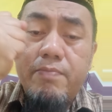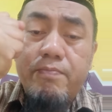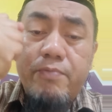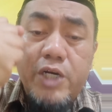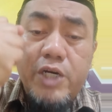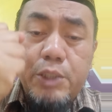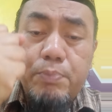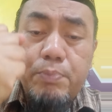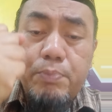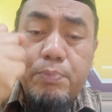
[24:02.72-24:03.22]

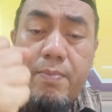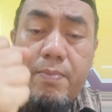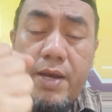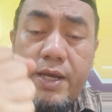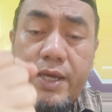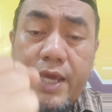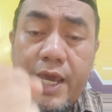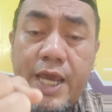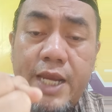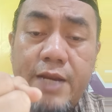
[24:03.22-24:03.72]
verse 5
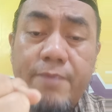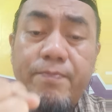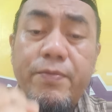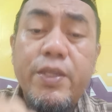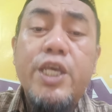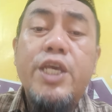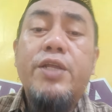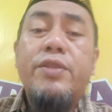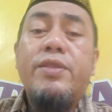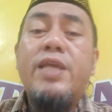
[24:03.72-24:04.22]
again,
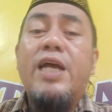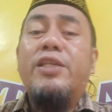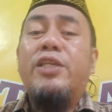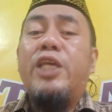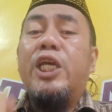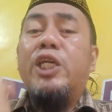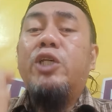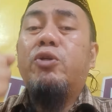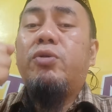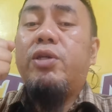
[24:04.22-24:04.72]
that
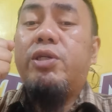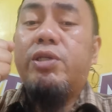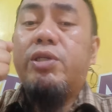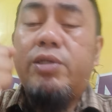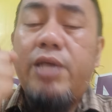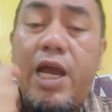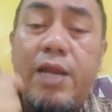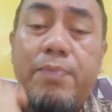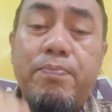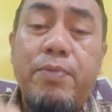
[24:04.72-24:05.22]
Jesus is
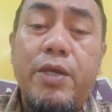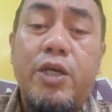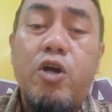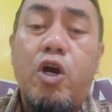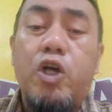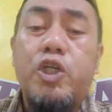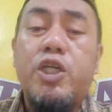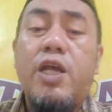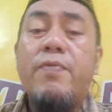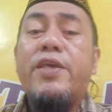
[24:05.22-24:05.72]
God
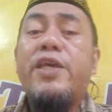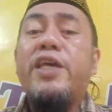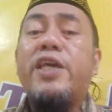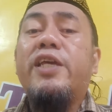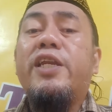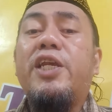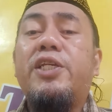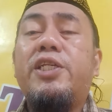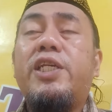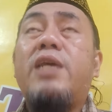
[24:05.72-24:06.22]
because
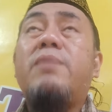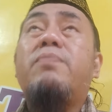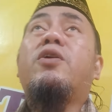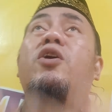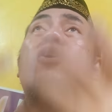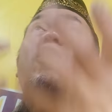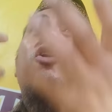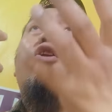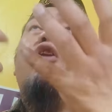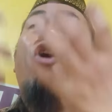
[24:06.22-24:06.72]
He
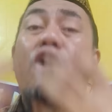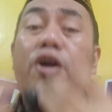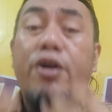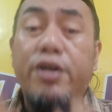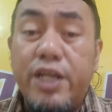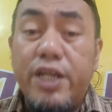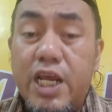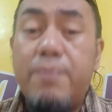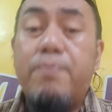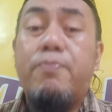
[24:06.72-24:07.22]
received
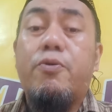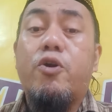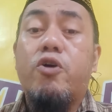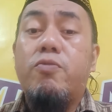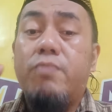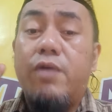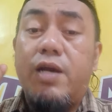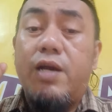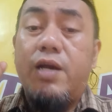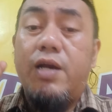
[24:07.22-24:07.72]
glory
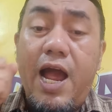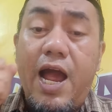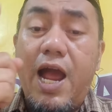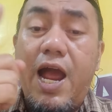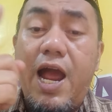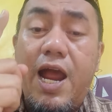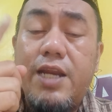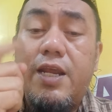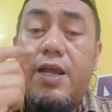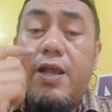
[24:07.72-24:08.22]
from
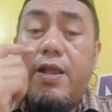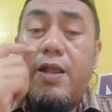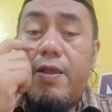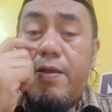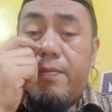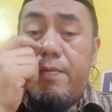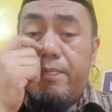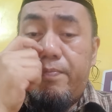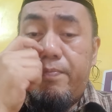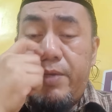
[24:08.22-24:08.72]
God
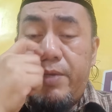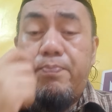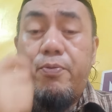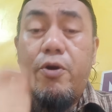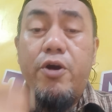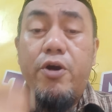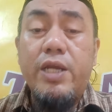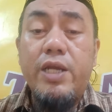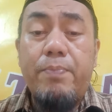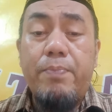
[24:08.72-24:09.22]

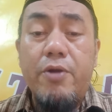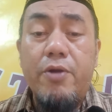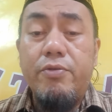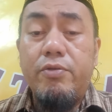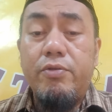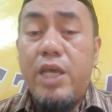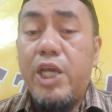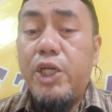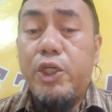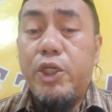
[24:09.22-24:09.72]
before the
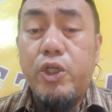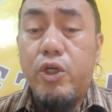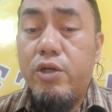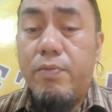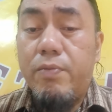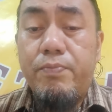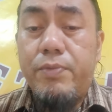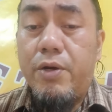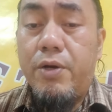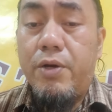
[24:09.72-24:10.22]
foundation
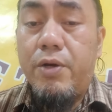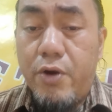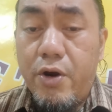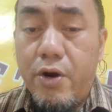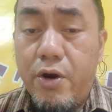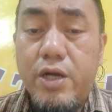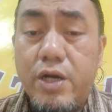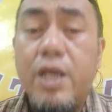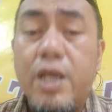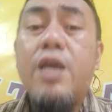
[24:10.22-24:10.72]
of the
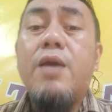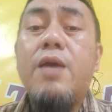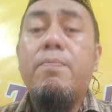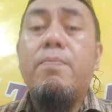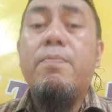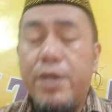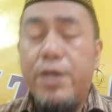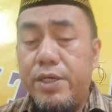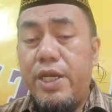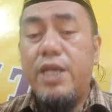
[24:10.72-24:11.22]
world,
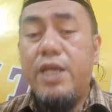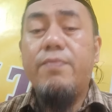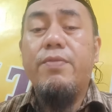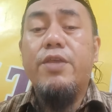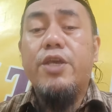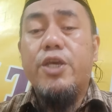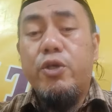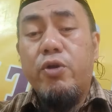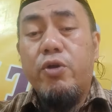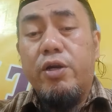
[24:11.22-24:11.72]
meaning
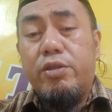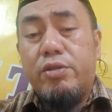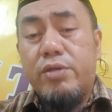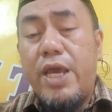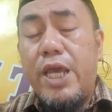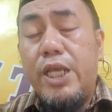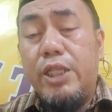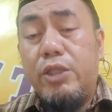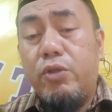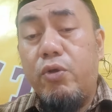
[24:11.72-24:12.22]
you're
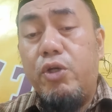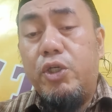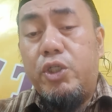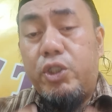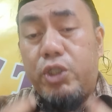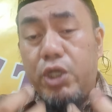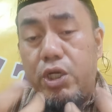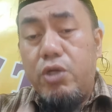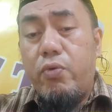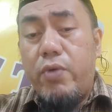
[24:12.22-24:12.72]
trying to
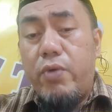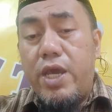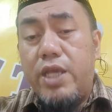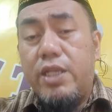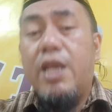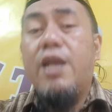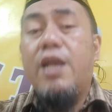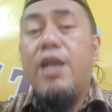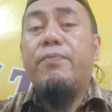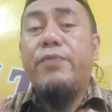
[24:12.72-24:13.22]

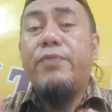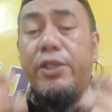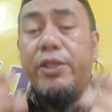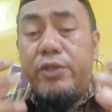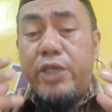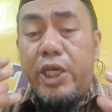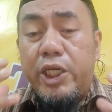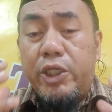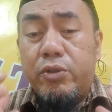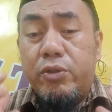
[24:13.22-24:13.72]
insinuate that
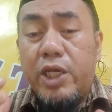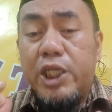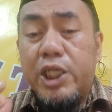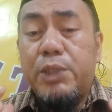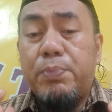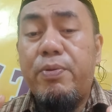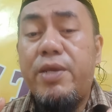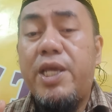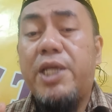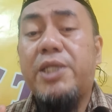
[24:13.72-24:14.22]
Jesus has
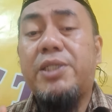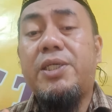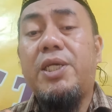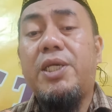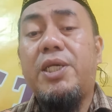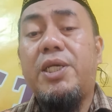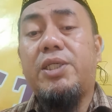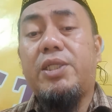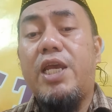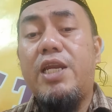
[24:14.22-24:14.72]

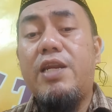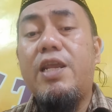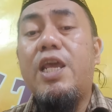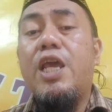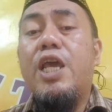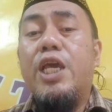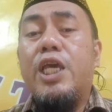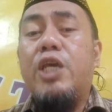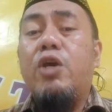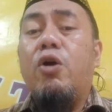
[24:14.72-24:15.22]
pre-existed.
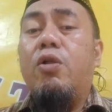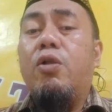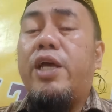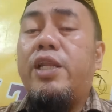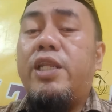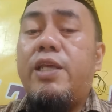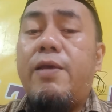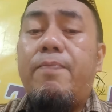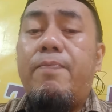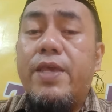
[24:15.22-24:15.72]
He
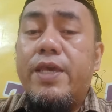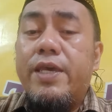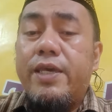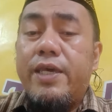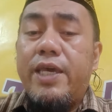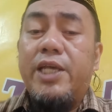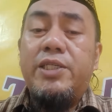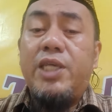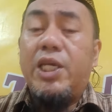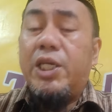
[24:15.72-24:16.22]
already
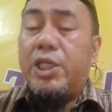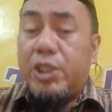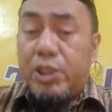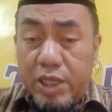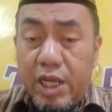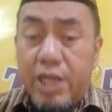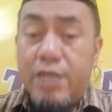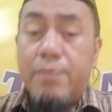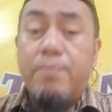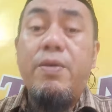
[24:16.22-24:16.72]

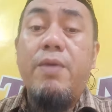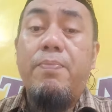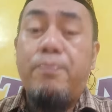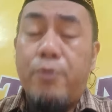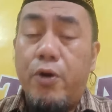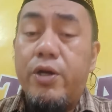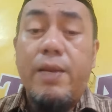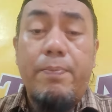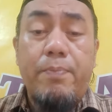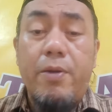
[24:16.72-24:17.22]
existed
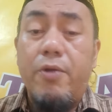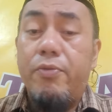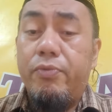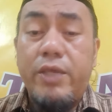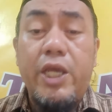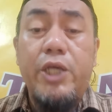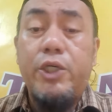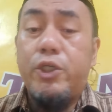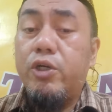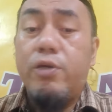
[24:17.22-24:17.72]
before the
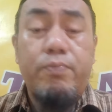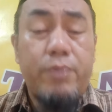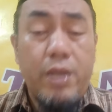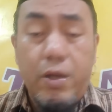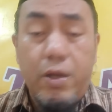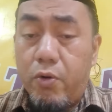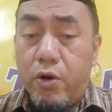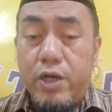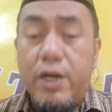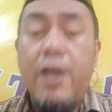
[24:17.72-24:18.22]
foundation of
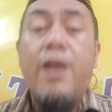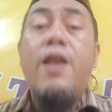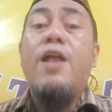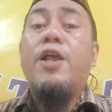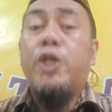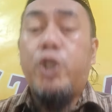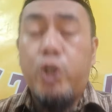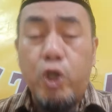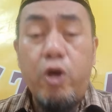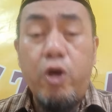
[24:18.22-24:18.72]
the world,
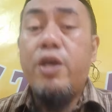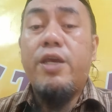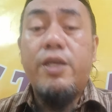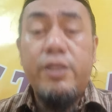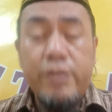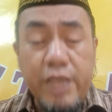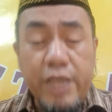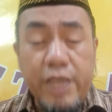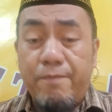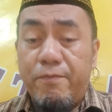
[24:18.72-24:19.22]
so
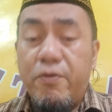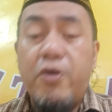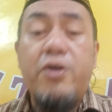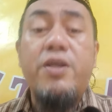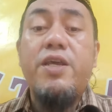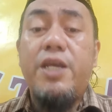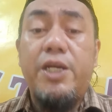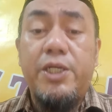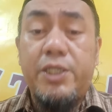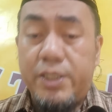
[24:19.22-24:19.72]
therefore
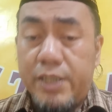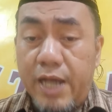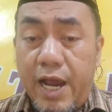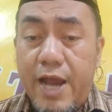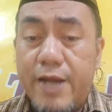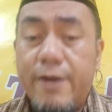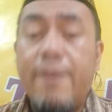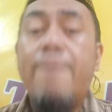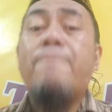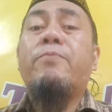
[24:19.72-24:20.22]
He is
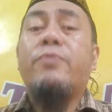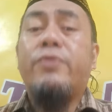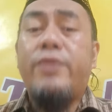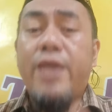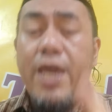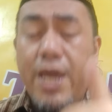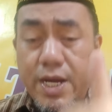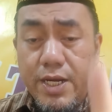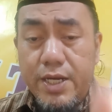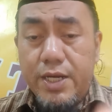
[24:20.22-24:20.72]
God.
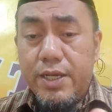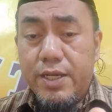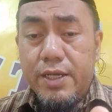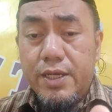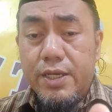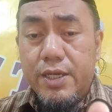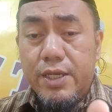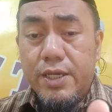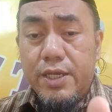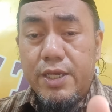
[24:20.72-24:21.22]
Then
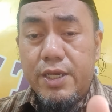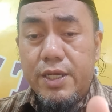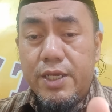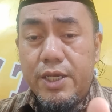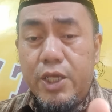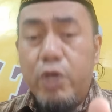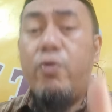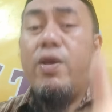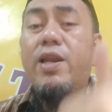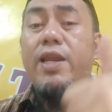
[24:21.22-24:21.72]

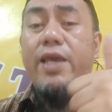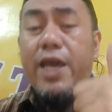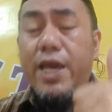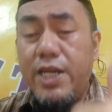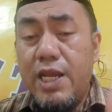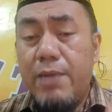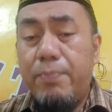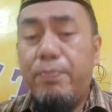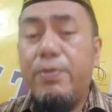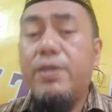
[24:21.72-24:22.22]
you will
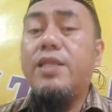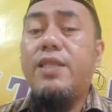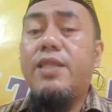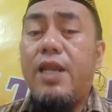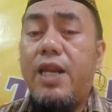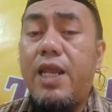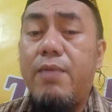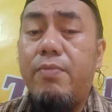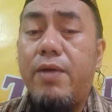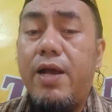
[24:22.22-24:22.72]
end up in a
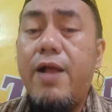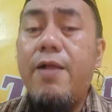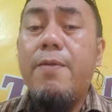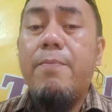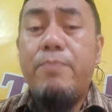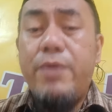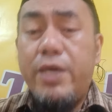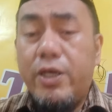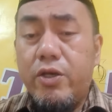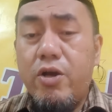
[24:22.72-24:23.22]
dilemma,
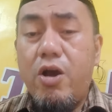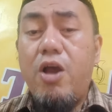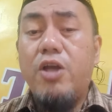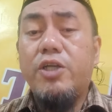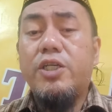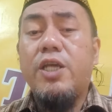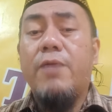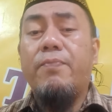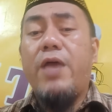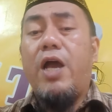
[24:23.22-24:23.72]

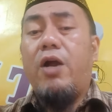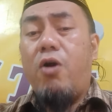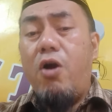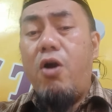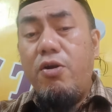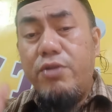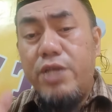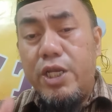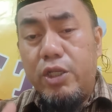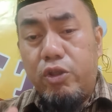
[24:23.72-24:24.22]
because
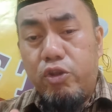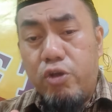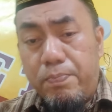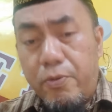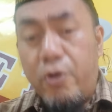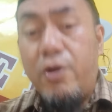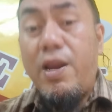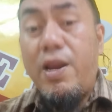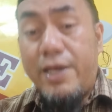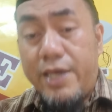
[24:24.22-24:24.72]
according to
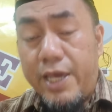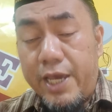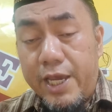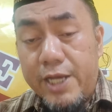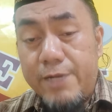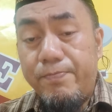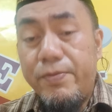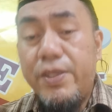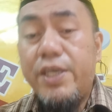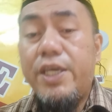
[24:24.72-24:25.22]
Paul
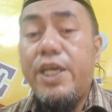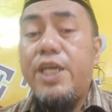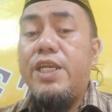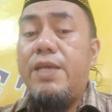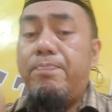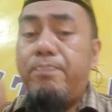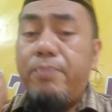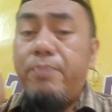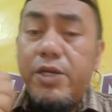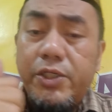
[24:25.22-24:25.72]
again, in
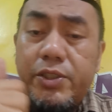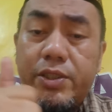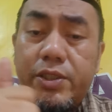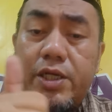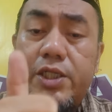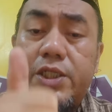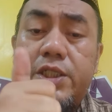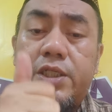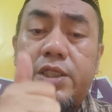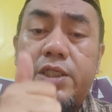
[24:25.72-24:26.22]

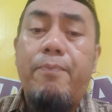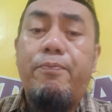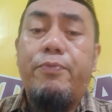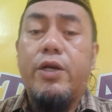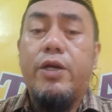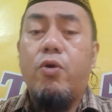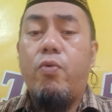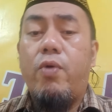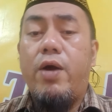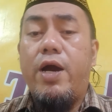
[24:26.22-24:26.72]
Ephesians
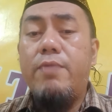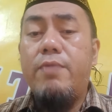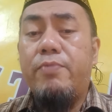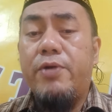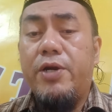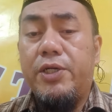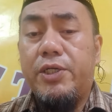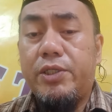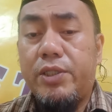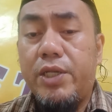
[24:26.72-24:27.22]
chapter 1,
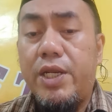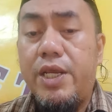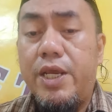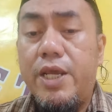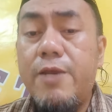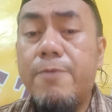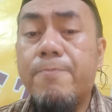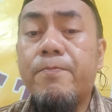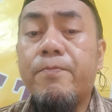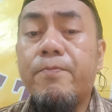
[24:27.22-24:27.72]
verse
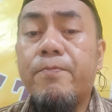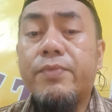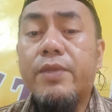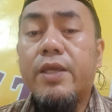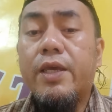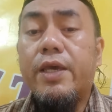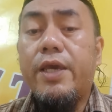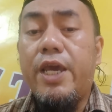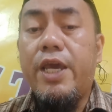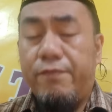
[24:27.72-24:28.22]
3
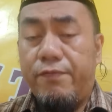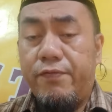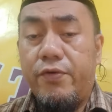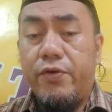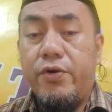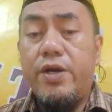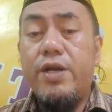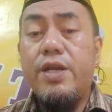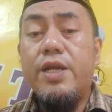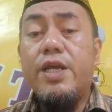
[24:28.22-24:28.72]
and
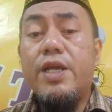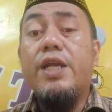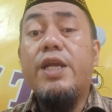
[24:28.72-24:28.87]
4,